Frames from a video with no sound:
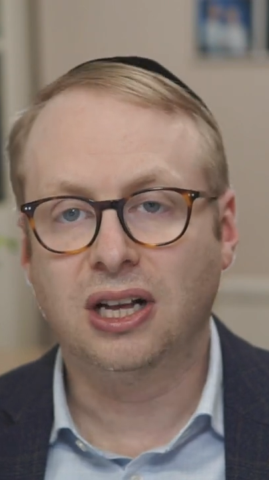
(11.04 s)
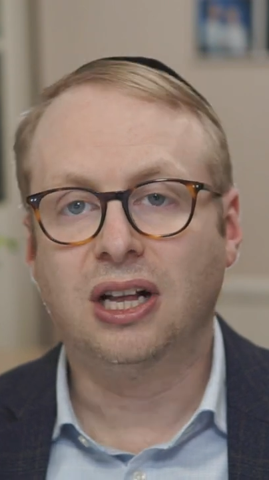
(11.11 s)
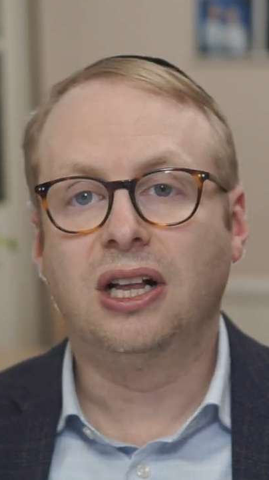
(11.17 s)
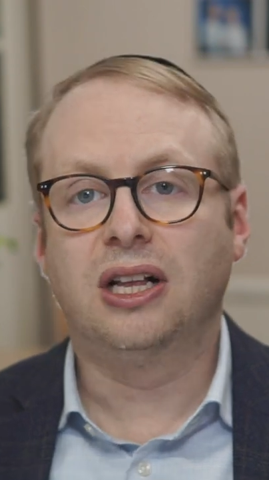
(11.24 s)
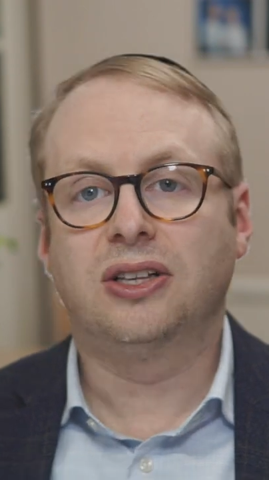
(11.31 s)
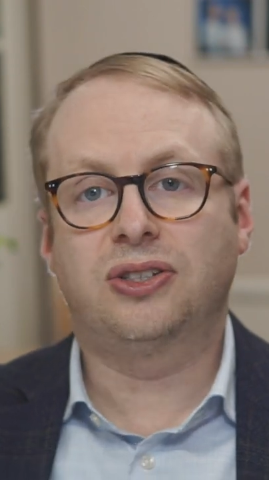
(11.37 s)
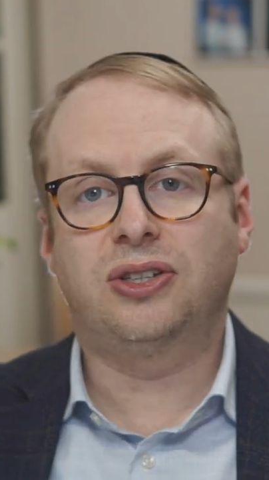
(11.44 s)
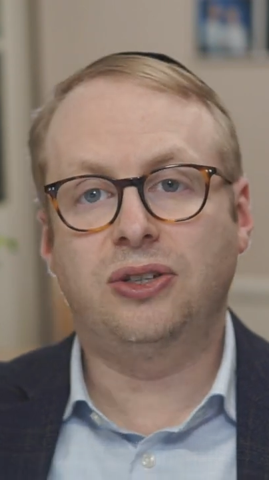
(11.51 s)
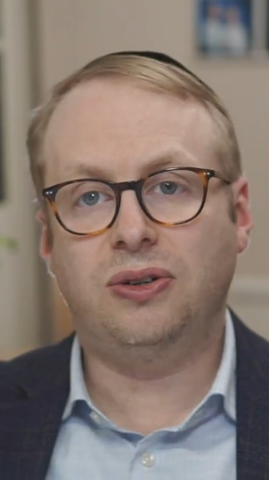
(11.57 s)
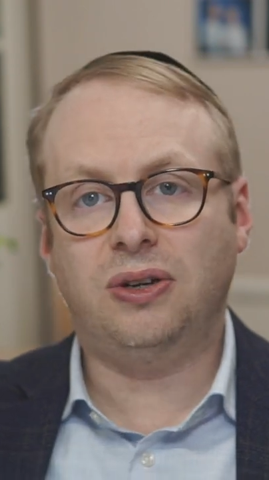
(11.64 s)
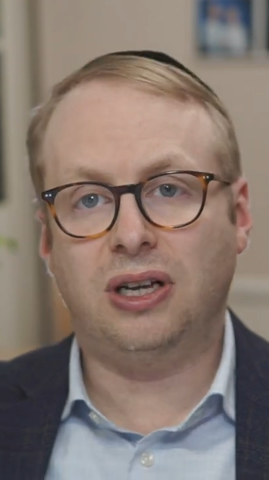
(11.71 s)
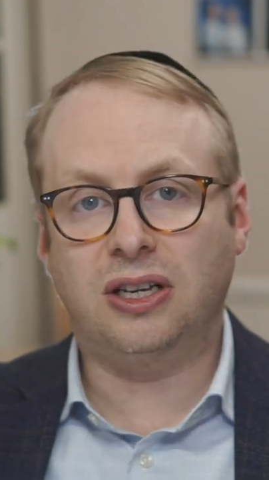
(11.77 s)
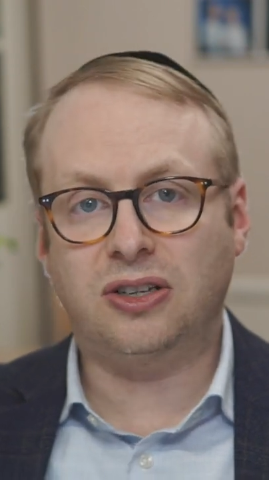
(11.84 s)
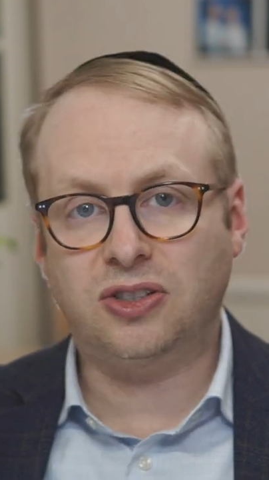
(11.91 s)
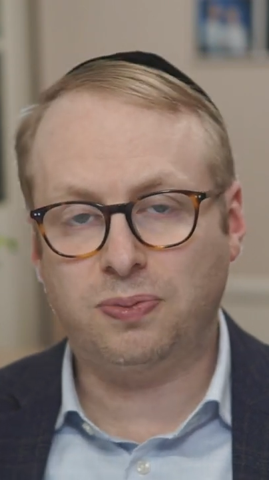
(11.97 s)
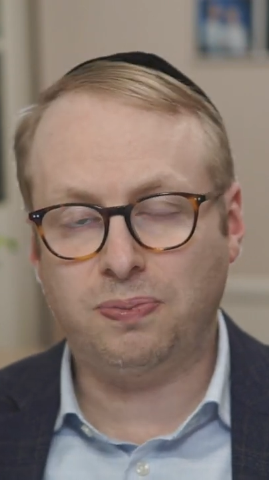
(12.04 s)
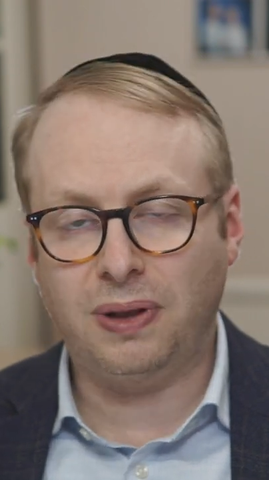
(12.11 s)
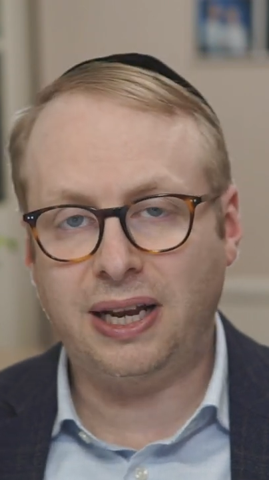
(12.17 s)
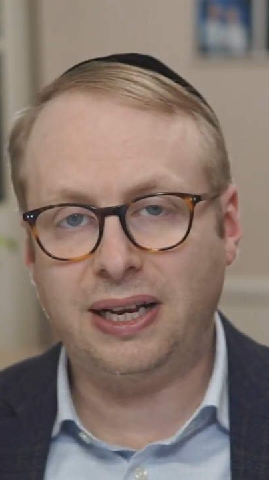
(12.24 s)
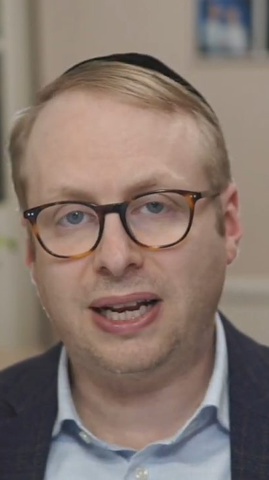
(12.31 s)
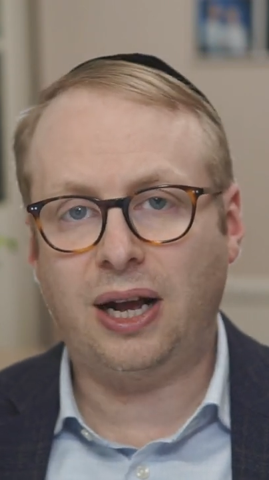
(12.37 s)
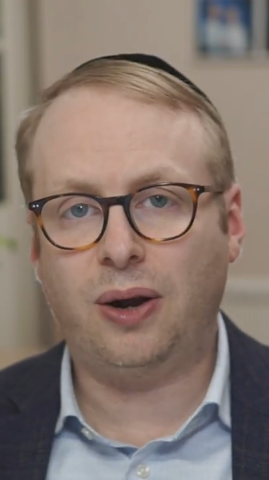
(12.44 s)
to
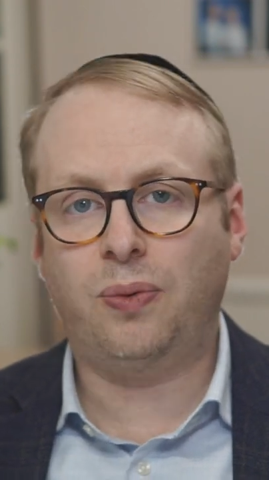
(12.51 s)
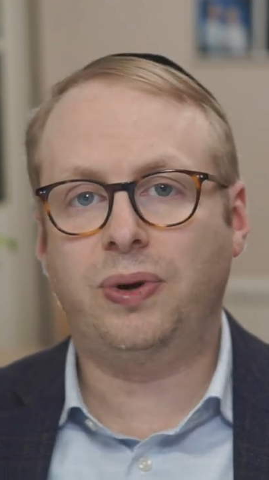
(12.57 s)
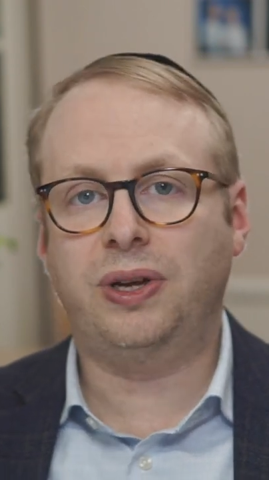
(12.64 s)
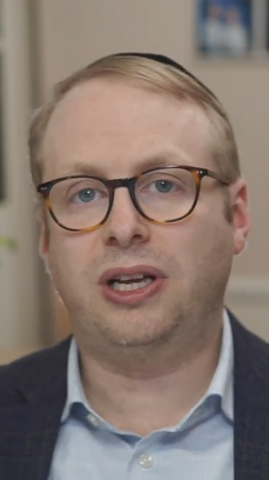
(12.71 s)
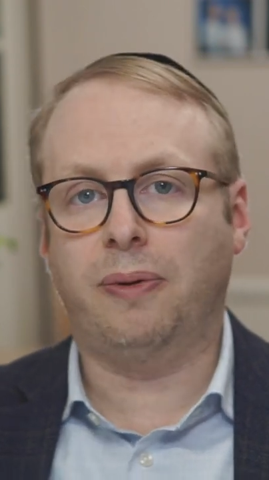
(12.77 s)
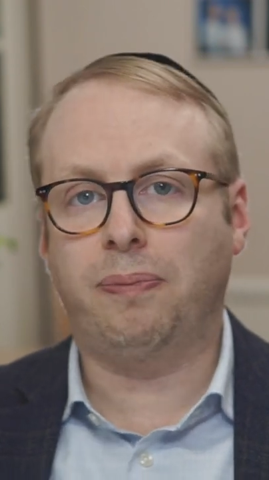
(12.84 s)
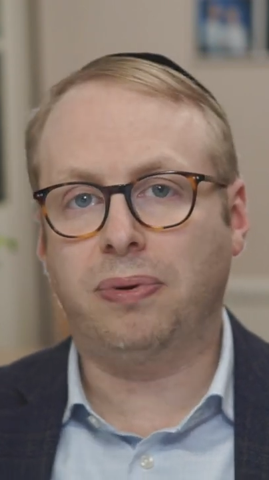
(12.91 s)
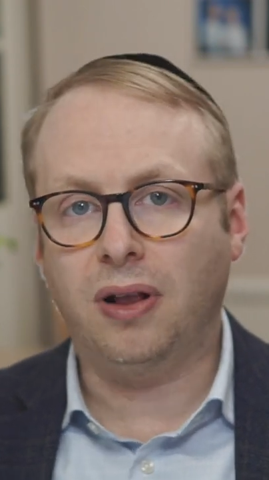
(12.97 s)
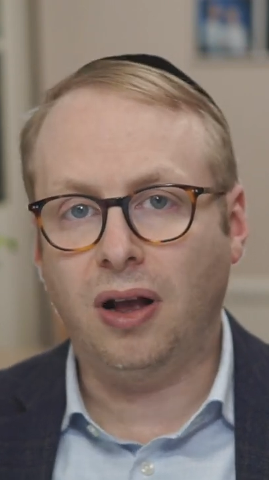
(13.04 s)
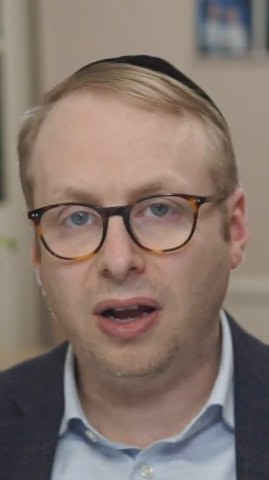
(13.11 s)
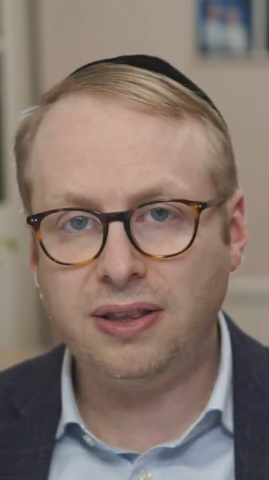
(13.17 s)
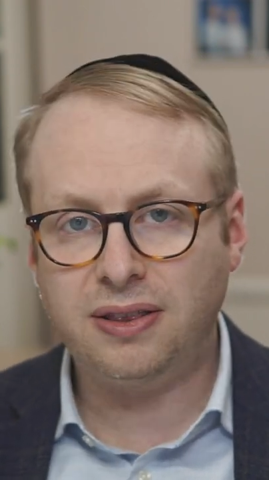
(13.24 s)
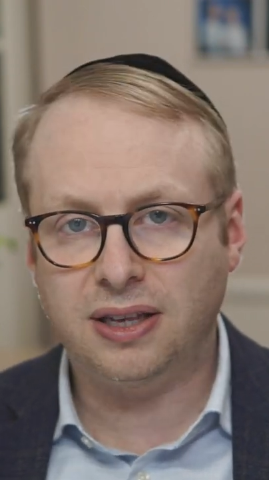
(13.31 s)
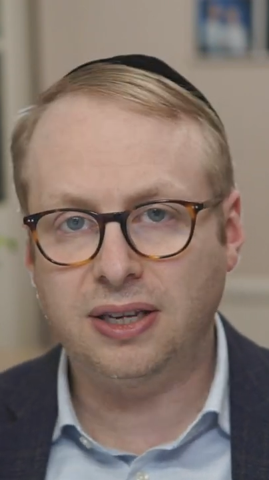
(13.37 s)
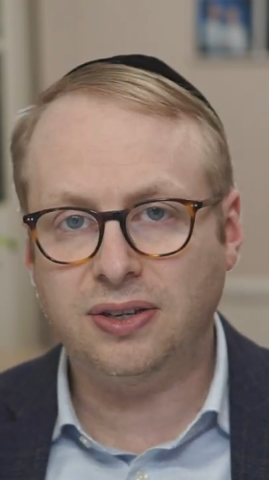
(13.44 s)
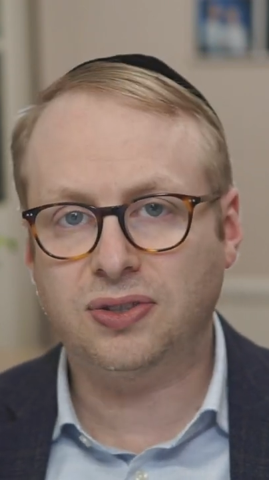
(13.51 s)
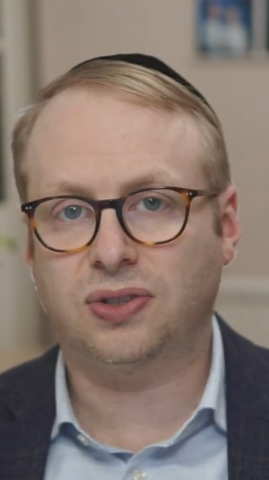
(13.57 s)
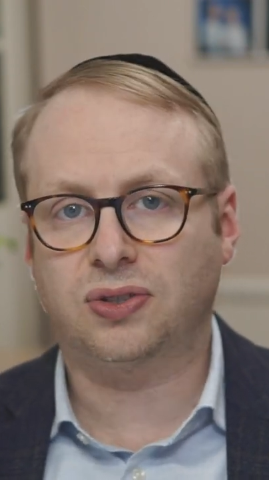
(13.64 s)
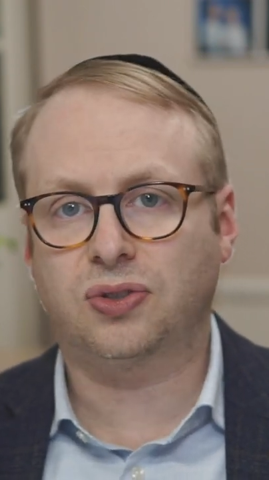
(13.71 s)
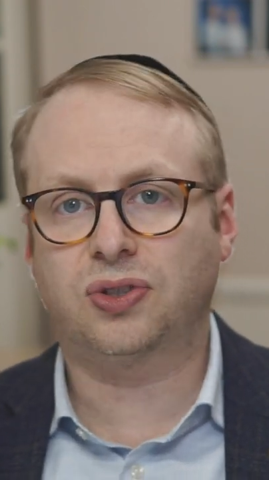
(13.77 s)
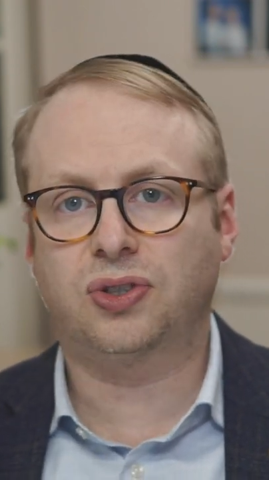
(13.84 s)
explain how we apply this